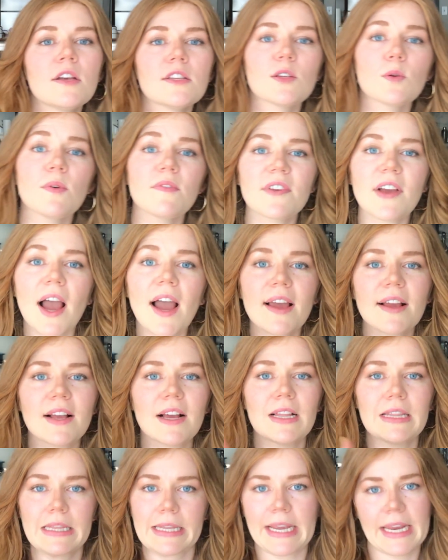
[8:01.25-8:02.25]
So we've got
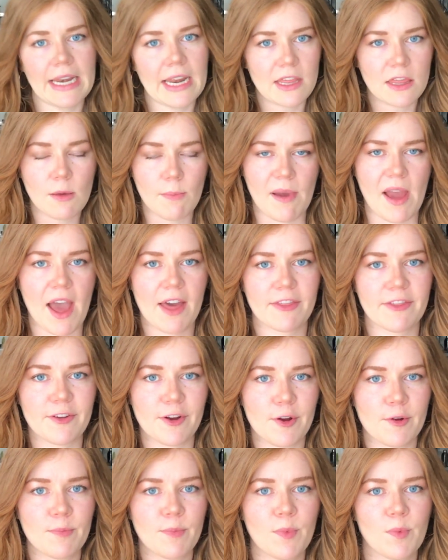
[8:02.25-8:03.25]
cleaning the
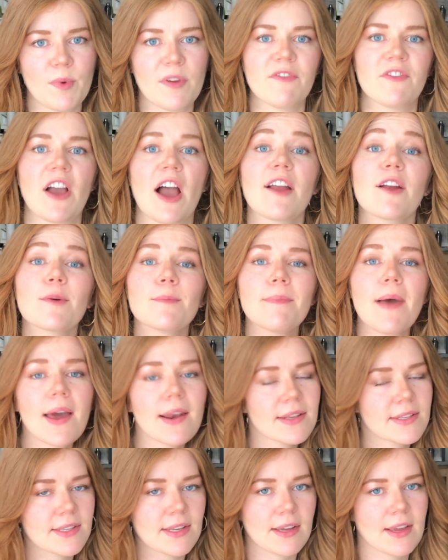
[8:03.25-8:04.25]
bathroom. We've got your
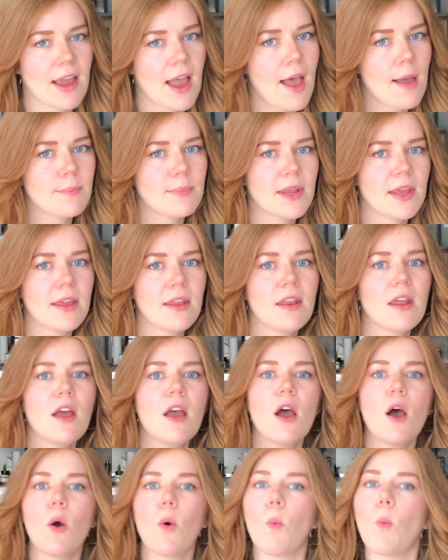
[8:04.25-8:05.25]
medicine cabinet.
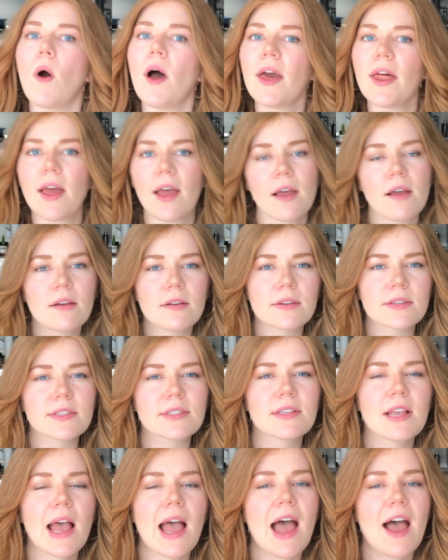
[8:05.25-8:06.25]
What
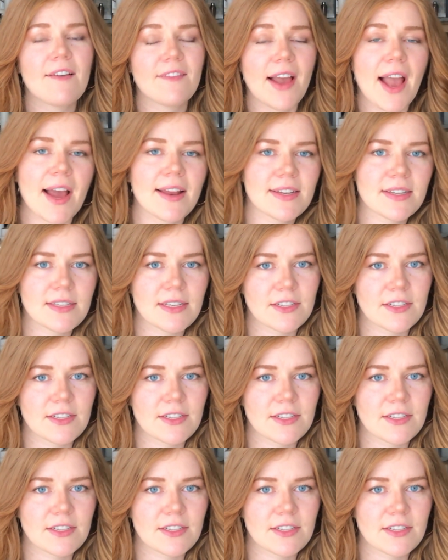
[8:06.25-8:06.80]
else have I had to